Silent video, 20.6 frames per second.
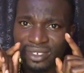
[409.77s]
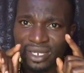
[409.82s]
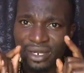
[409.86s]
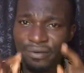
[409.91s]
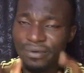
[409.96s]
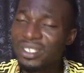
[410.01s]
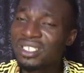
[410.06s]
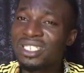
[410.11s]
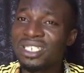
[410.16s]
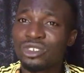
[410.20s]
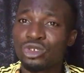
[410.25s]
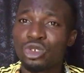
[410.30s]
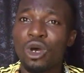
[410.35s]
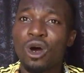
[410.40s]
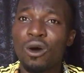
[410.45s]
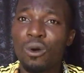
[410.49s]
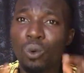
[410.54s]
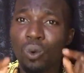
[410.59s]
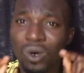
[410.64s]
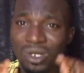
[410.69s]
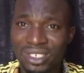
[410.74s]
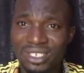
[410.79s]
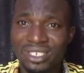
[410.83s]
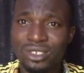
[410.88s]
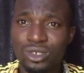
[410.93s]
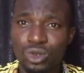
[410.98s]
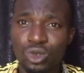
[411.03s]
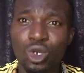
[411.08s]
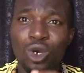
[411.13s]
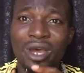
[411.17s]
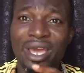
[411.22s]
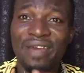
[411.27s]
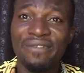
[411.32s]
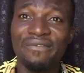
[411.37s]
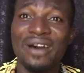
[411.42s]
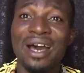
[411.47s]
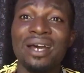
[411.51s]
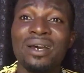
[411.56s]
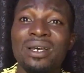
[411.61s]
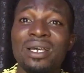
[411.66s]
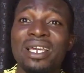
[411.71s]
reasons or
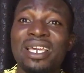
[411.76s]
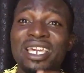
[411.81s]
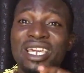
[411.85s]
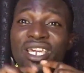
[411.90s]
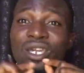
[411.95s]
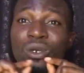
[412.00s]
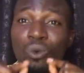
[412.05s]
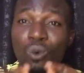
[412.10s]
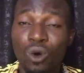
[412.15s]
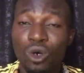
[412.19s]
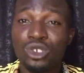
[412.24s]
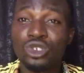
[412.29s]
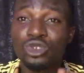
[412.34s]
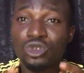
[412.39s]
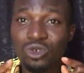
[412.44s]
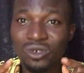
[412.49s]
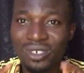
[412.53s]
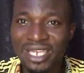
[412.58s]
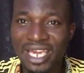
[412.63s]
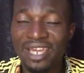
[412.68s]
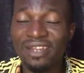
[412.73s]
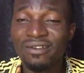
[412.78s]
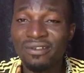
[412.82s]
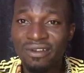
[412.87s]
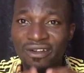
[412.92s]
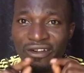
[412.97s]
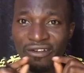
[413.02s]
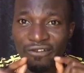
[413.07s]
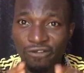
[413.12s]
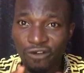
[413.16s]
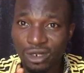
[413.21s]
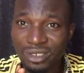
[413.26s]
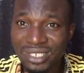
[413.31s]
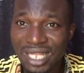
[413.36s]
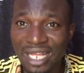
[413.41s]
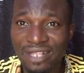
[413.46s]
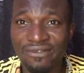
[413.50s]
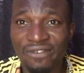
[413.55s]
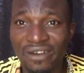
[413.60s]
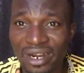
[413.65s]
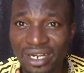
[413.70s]
whatsoever he wants to gain from
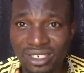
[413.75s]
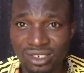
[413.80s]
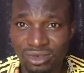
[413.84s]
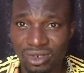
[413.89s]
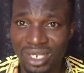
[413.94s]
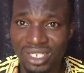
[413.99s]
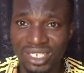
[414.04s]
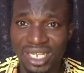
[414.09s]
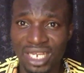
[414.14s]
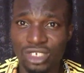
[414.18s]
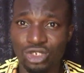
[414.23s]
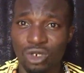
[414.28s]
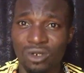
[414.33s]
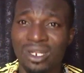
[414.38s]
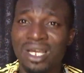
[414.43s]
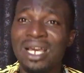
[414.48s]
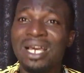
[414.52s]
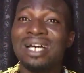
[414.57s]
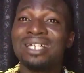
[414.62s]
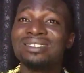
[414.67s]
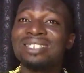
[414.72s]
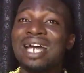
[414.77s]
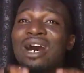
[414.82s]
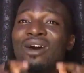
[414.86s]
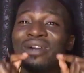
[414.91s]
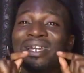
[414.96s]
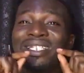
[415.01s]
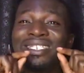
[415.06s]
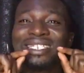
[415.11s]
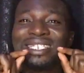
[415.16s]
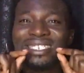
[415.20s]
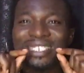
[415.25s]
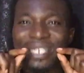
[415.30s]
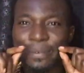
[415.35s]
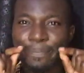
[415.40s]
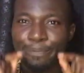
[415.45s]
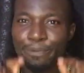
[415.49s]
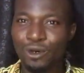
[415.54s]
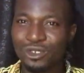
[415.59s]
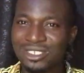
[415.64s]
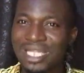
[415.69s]
that very transaction. Now, it is
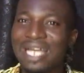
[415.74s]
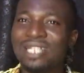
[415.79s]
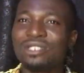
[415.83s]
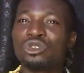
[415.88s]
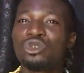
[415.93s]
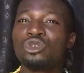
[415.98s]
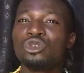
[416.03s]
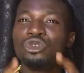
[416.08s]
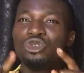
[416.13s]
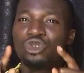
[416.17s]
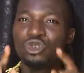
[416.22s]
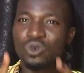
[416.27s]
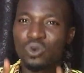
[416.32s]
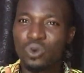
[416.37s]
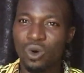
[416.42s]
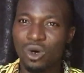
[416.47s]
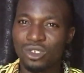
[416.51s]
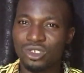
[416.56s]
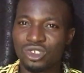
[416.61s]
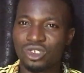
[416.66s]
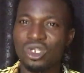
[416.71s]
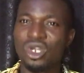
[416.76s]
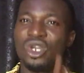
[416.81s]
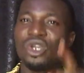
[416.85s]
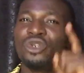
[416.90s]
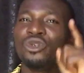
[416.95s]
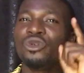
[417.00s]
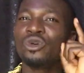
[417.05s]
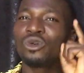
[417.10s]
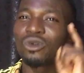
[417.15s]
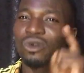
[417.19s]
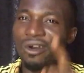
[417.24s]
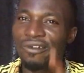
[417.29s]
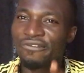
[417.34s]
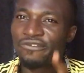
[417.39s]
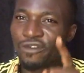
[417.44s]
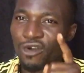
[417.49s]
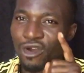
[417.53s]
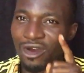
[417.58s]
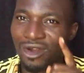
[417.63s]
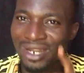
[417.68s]
important you do what? You run
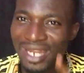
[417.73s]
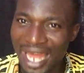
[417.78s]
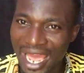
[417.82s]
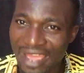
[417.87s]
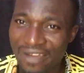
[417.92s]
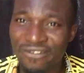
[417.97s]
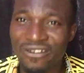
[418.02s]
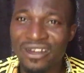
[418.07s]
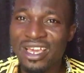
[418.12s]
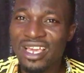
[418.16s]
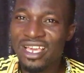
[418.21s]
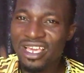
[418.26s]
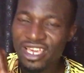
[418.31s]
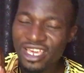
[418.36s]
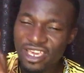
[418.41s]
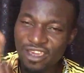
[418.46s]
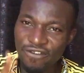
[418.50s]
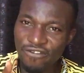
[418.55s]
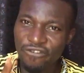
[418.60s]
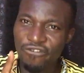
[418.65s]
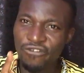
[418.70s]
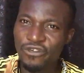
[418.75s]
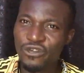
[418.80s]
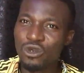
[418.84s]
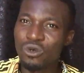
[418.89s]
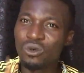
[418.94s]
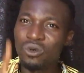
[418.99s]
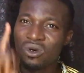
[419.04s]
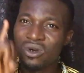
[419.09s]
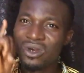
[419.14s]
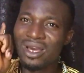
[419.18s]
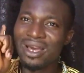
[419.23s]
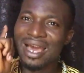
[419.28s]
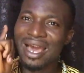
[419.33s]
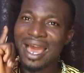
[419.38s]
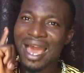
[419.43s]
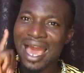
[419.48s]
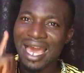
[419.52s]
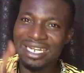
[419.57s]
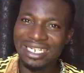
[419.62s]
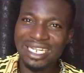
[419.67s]
for your life if you
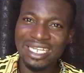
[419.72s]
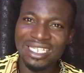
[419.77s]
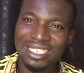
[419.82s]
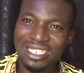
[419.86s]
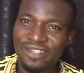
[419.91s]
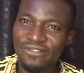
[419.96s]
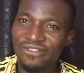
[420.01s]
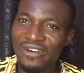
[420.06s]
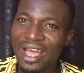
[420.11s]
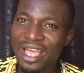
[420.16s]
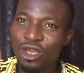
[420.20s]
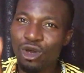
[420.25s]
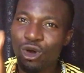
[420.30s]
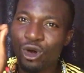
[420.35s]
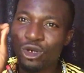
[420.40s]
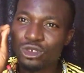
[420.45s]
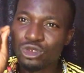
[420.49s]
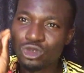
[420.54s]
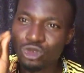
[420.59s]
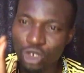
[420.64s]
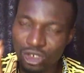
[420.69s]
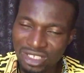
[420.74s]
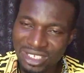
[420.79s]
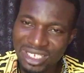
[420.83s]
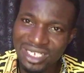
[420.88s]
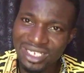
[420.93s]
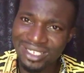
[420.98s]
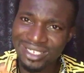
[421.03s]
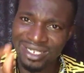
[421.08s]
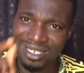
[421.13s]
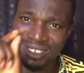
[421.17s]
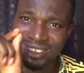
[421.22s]
identify or notice